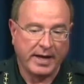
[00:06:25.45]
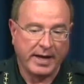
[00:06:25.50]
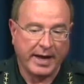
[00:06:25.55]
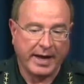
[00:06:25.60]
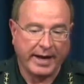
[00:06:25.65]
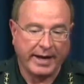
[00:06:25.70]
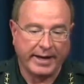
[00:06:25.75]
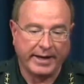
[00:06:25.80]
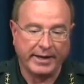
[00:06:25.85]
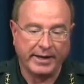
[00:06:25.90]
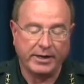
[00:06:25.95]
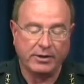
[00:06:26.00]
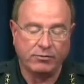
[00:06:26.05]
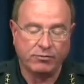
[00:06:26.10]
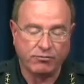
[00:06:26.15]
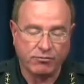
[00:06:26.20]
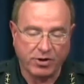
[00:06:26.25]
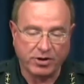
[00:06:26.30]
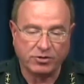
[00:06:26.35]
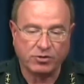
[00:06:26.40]
And it
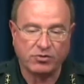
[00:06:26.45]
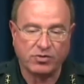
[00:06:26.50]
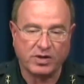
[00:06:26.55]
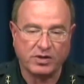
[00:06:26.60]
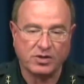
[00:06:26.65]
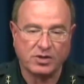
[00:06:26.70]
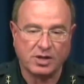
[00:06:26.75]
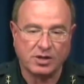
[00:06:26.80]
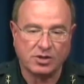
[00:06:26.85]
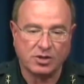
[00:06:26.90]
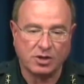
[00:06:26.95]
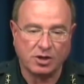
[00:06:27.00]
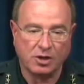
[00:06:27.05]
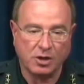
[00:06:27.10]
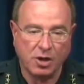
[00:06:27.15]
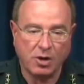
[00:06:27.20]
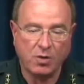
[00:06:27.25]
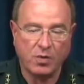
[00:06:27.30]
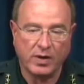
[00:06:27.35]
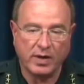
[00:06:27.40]
frustrates us to
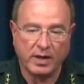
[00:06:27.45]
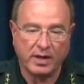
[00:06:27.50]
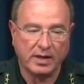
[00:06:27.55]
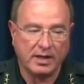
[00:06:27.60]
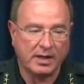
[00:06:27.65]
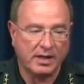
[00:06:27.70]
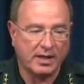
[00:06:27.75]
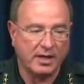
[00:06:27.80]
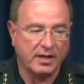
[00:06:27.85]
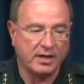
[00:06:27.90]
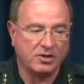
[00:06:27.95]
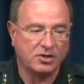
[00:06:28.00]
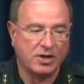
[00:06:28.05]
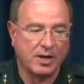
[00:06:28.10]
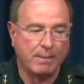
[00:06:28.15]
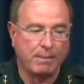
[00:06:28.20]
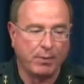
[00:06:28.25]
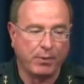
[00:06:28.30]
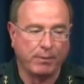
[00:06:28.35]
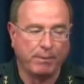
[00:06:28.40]
no end that it is a
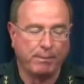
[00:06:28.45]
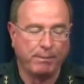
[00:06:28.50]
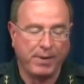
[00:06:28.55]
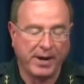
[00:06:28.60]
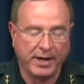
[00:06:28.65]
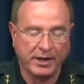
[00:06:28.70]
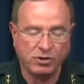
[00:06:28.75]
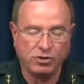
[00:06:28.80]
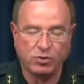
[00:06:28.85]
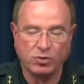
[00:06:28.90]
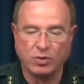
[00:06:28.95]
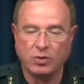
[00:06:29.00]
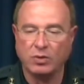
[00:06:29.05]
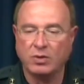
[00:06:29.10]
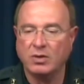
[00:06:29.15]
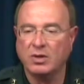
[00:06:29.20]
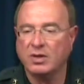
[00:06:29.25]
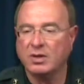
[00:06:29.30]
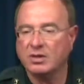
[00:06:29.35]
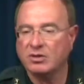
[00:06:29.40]
perpetual
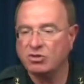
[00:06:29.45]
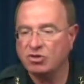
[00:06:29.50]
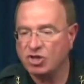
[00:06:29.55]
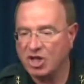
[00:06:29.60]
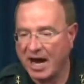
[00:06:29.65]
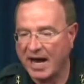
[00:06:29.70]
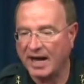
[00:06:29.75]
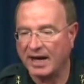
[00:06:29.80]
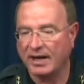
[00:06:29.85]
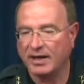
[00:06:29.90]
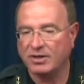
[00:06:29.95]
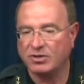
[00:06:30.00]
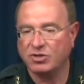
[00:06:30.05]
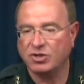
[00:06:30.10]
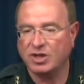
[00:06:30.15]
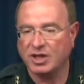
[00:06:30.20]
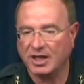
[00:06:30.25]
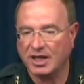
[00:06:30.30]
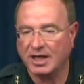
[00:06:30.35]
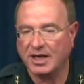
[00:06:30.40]
challenge
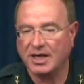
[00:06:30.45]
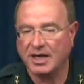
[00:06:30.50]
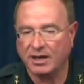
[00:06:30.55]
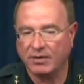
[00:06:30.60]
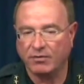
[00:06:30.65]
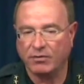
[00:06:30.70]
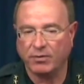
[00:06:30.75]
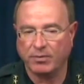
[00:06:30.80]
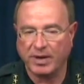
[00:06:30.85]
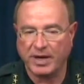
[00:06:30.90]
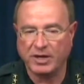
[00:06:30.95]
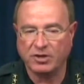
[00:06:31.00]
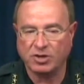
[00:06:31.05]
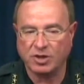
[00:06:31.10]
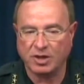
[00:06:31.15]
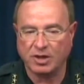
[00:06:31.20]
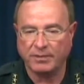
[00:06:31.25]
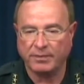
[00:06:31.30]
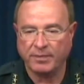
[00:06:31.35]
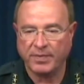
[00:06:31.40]
to get
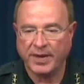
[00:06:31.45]
information